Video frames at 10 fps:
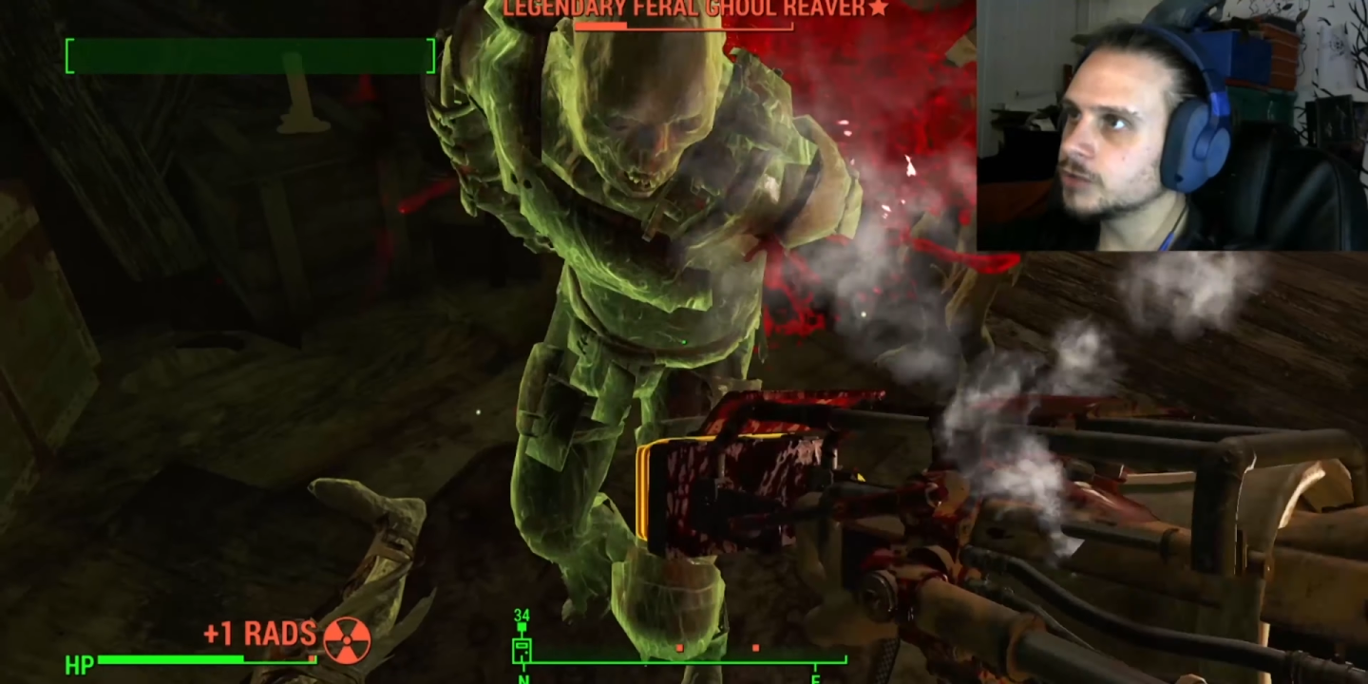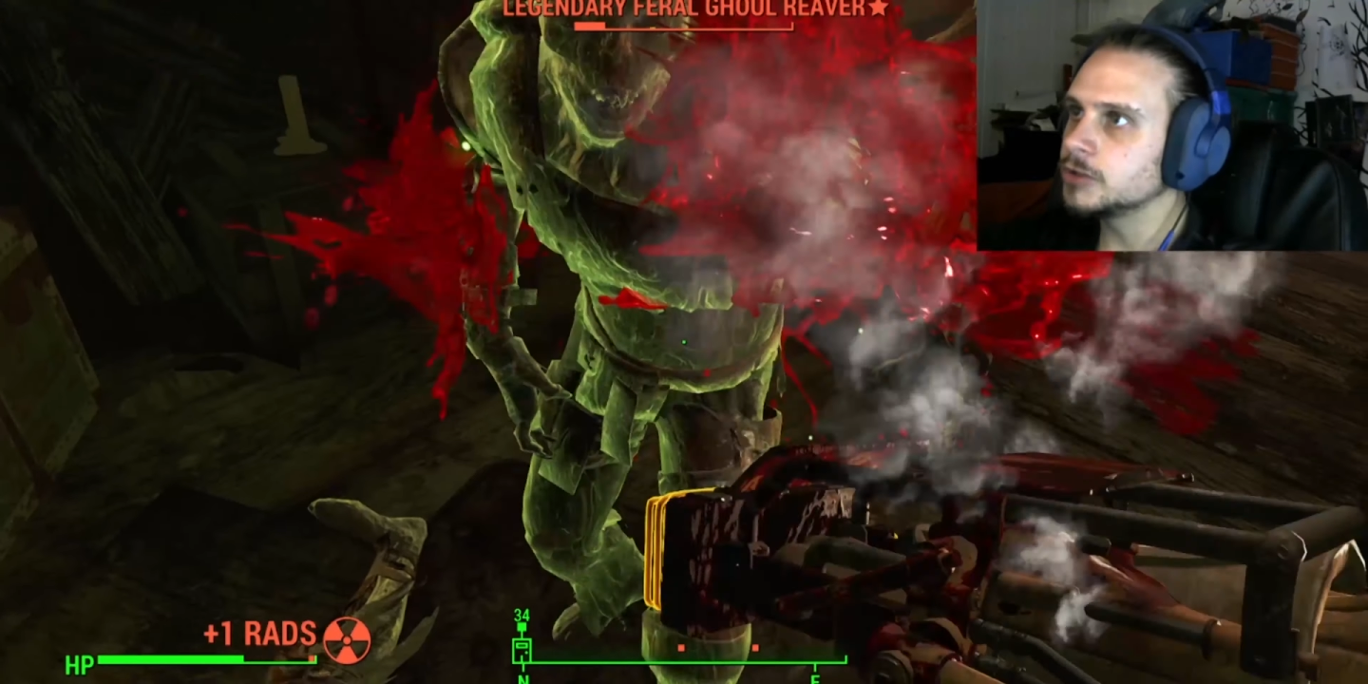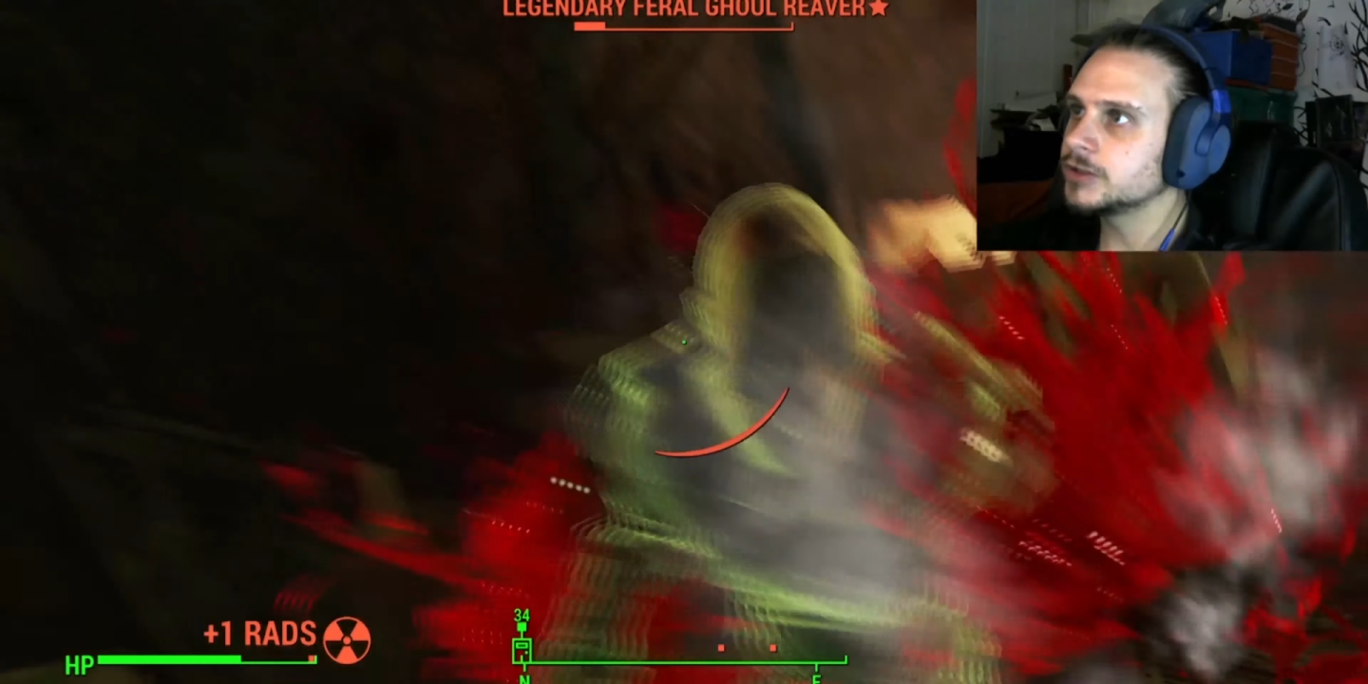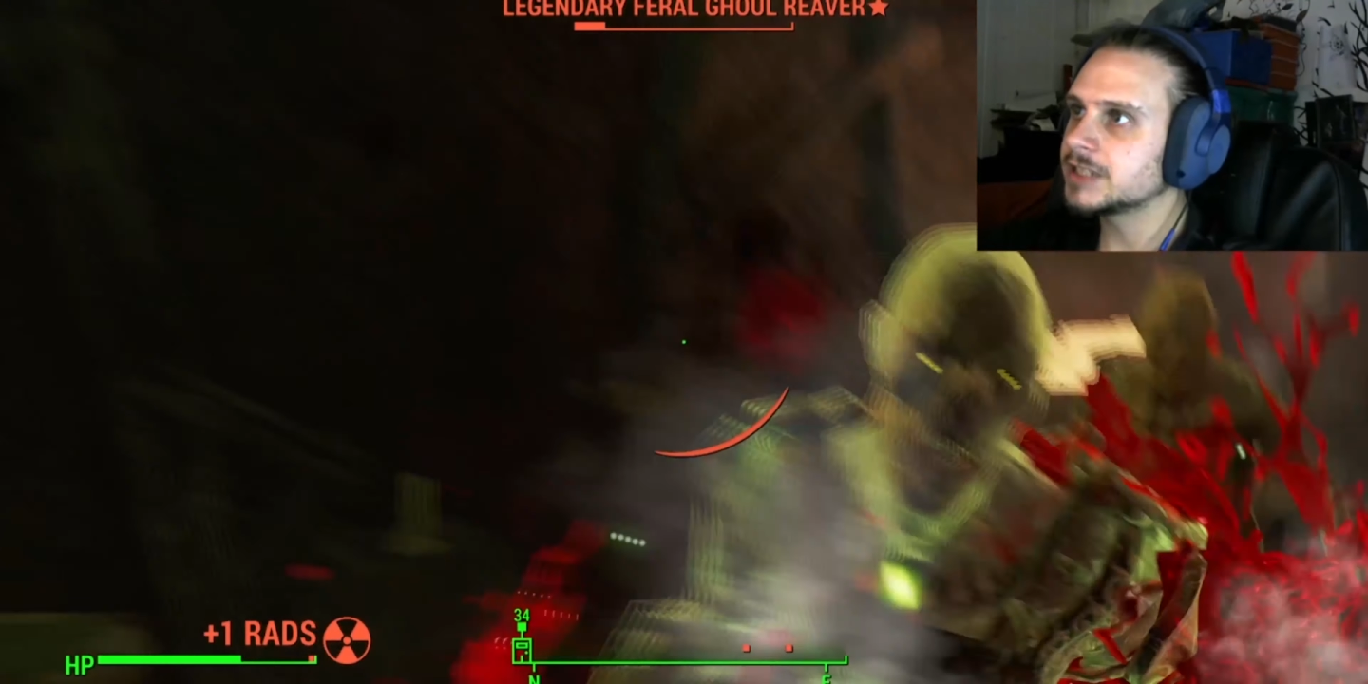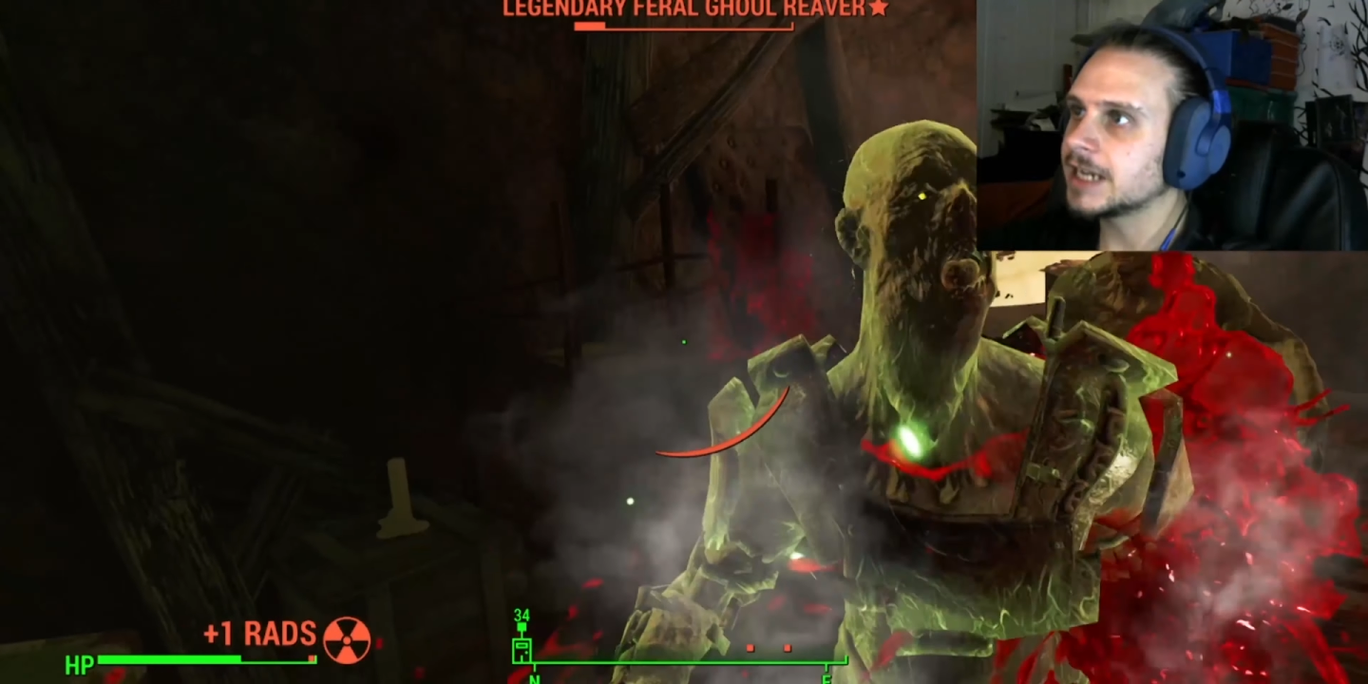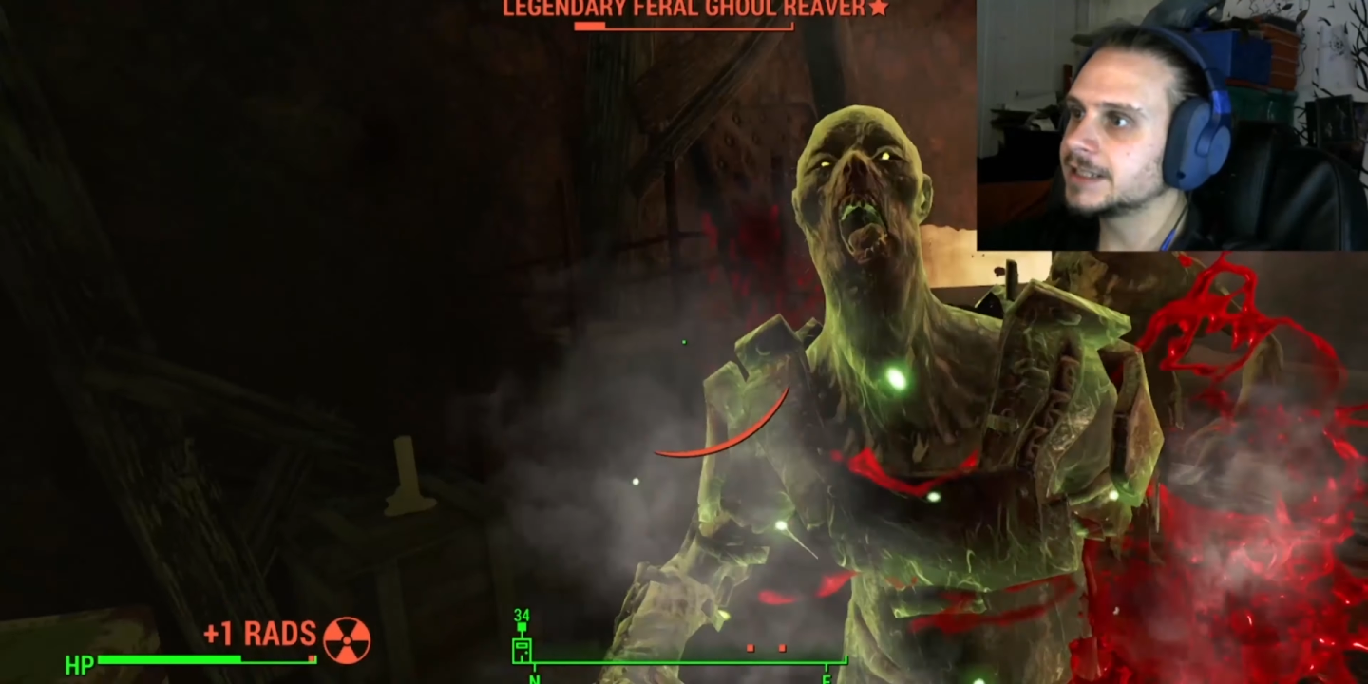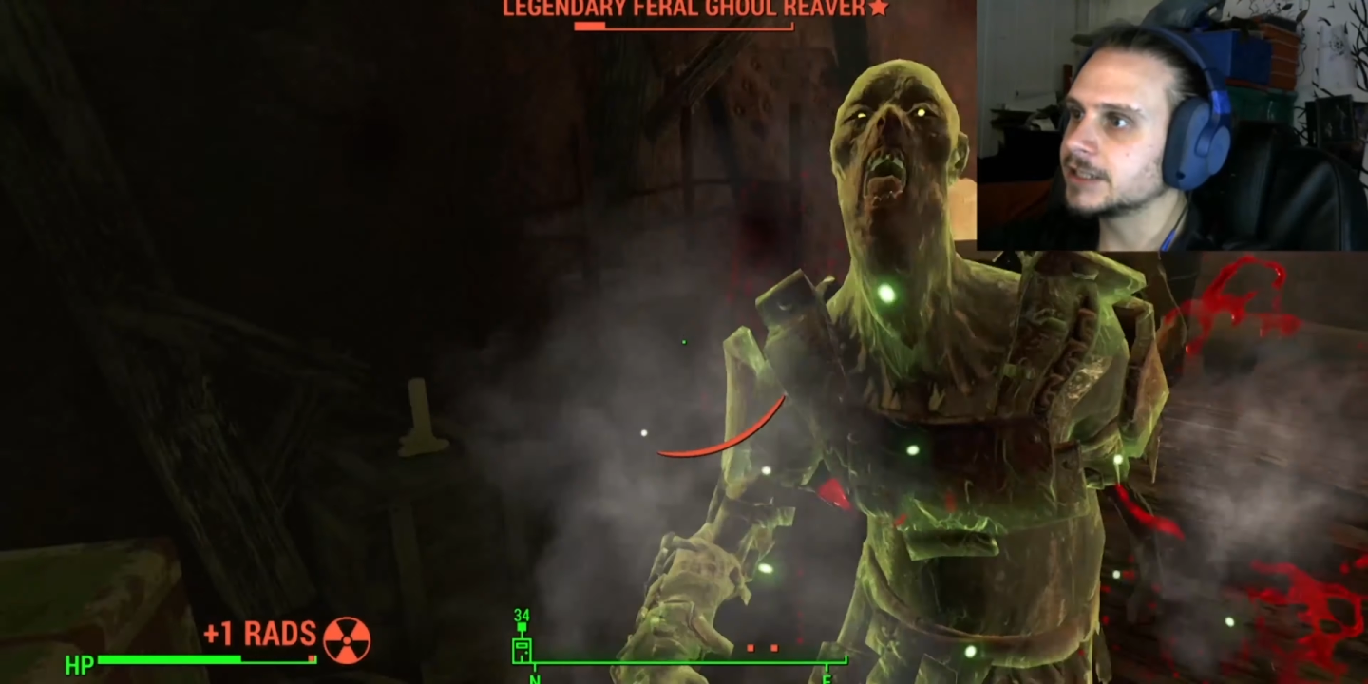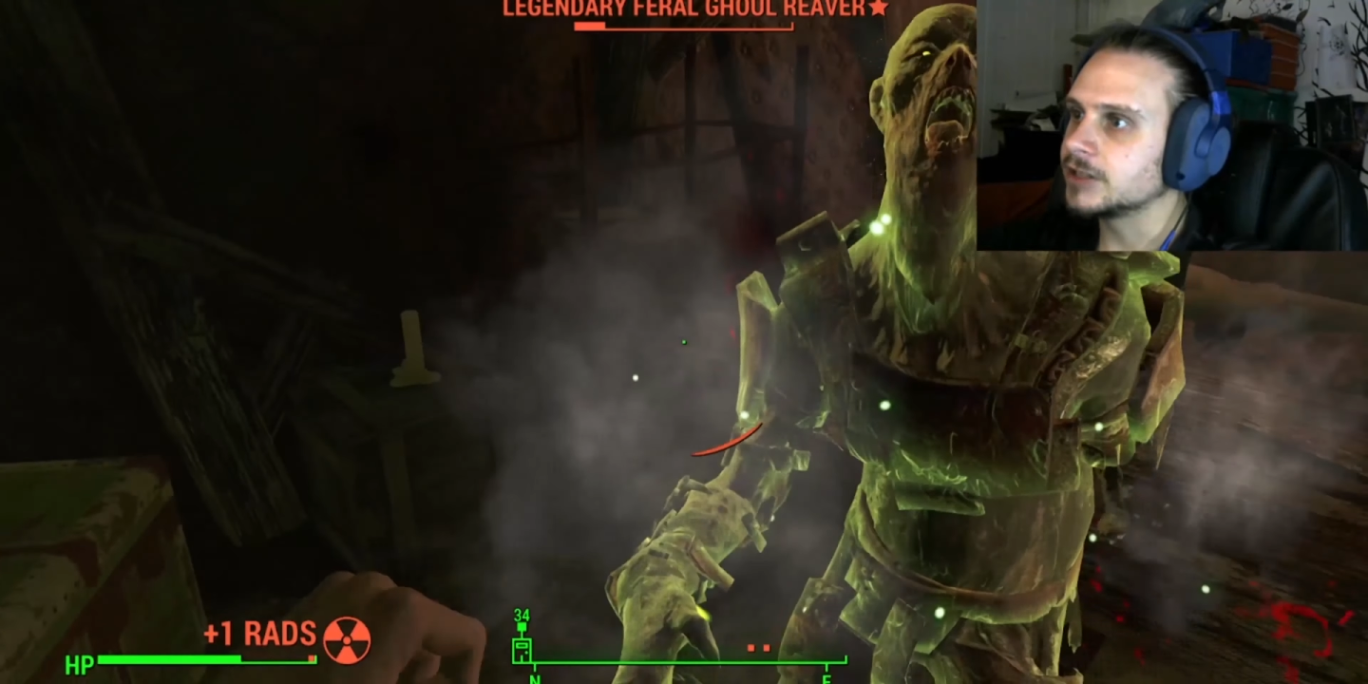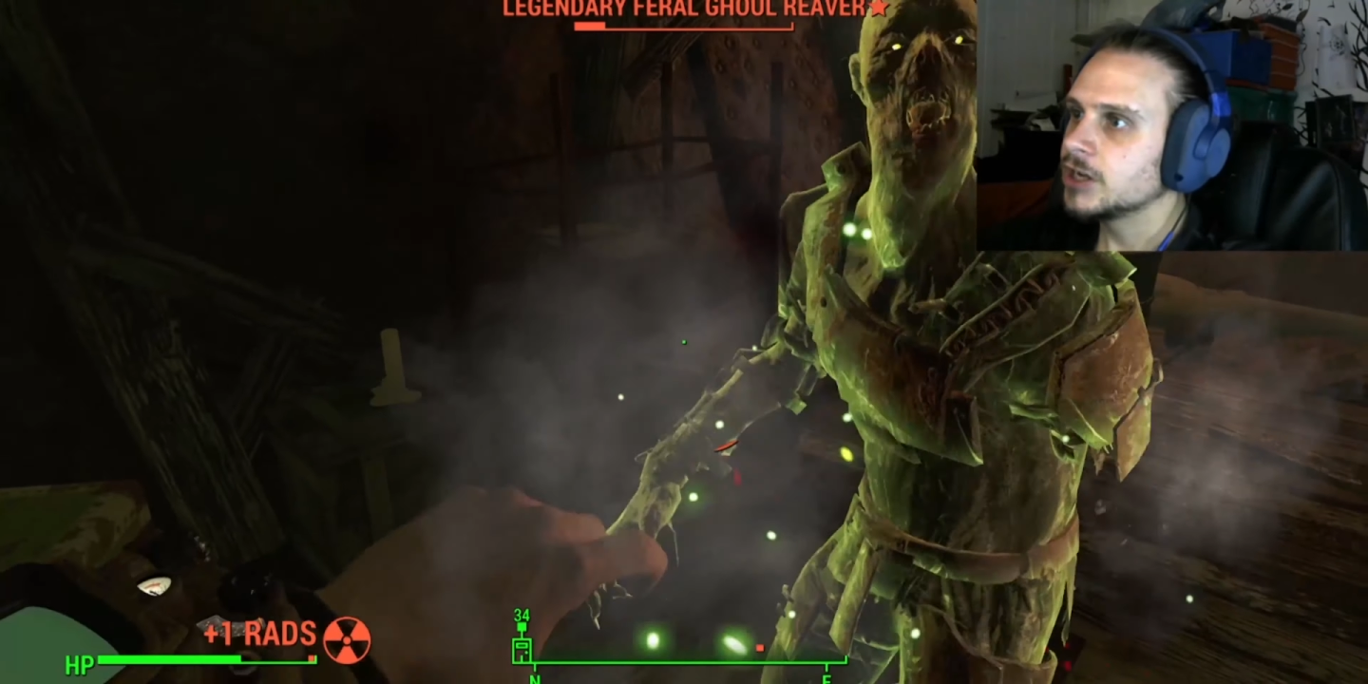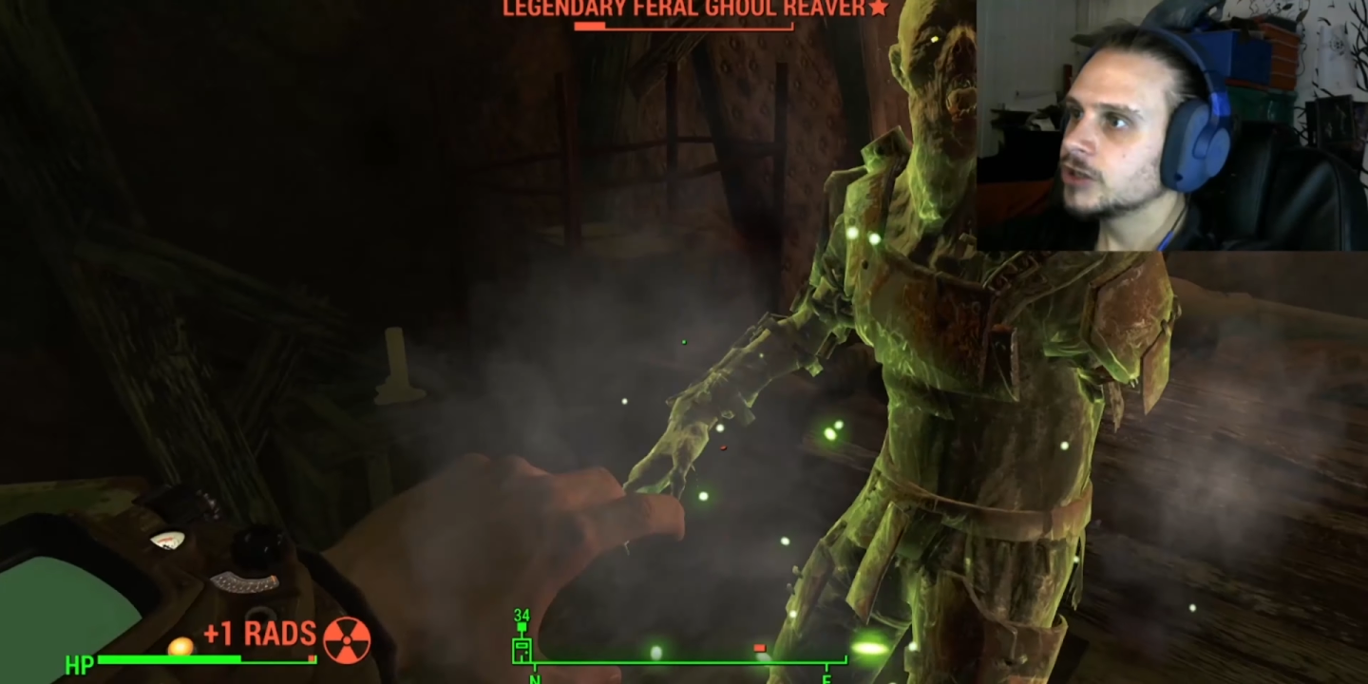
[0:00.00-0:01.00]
mutated.